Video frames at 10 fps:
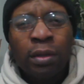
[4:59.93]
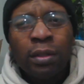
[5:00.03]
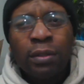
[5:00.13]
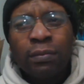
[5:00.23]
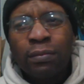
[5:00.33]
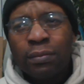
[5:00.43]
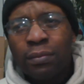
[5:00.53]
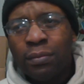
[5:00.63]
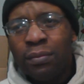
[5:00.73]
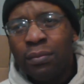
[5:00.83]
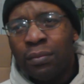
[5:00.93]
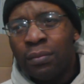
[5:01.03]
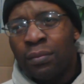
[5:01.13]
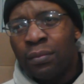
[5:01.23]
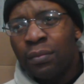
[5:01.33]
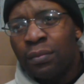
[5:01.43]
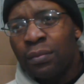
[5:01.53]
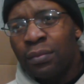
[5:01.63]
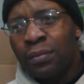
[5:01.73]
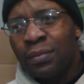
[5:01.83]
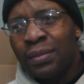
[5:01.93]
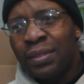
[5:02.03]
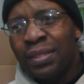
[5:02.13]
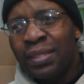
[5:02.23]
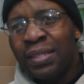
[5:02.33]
Nothing is said.